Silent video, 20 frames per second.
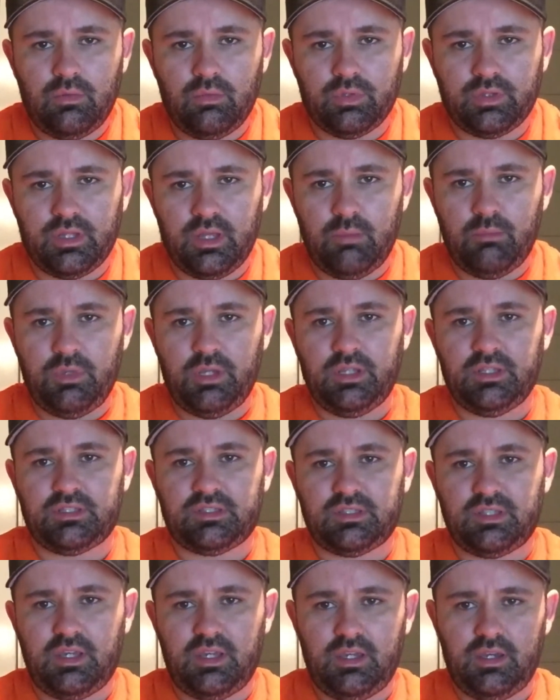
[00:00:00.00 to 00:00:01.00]
With that being
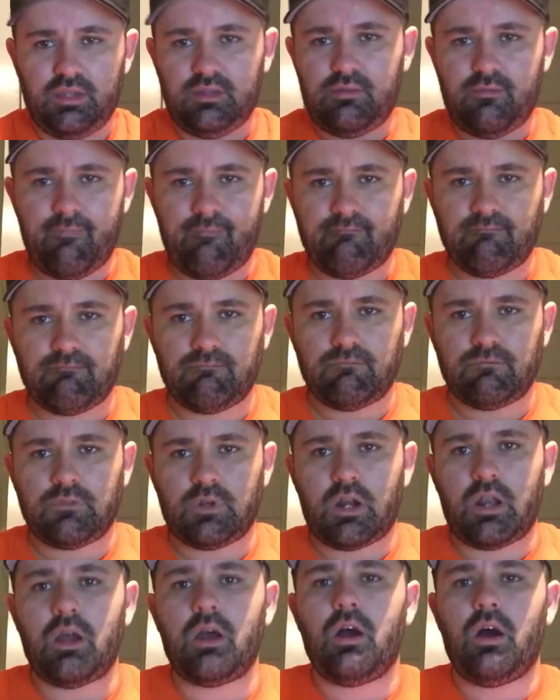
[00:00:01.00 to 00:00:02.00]
said,
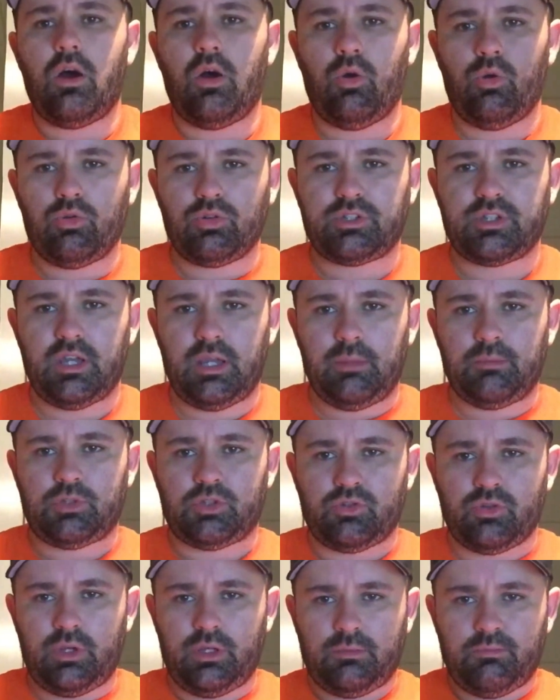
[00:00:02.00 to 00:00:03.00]
old time
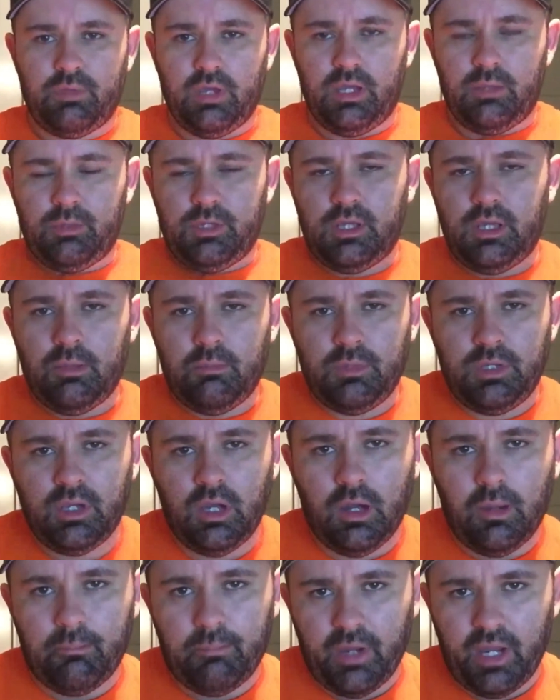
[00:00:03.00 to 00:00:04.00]
strength, baby. Hit me
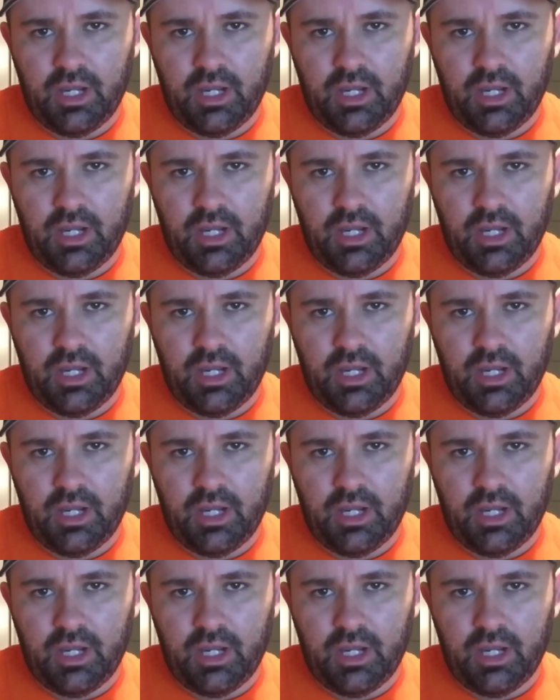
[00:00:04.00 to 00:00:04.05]
up,